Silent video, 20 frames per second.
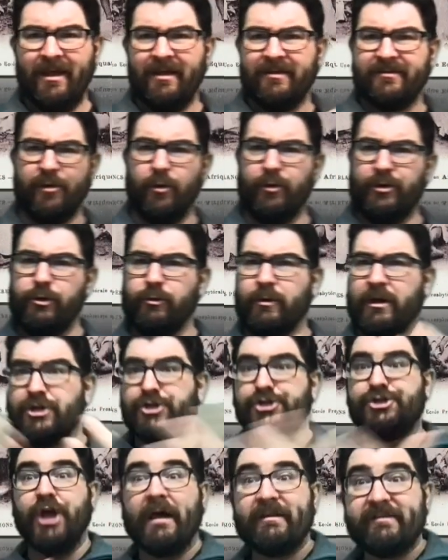So you could
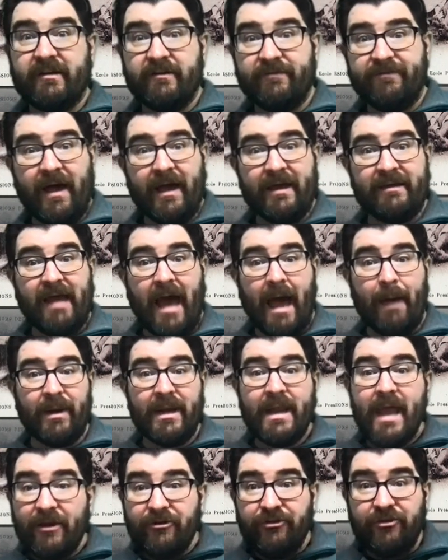justify
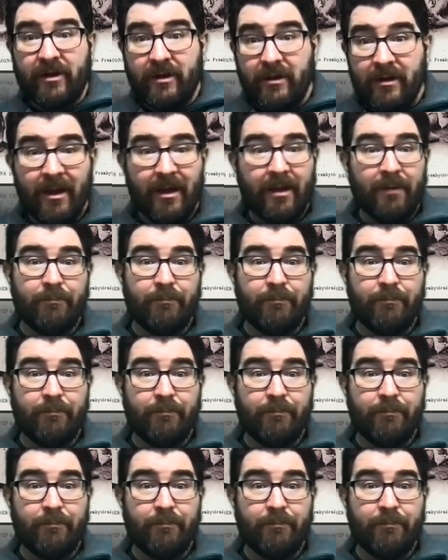domination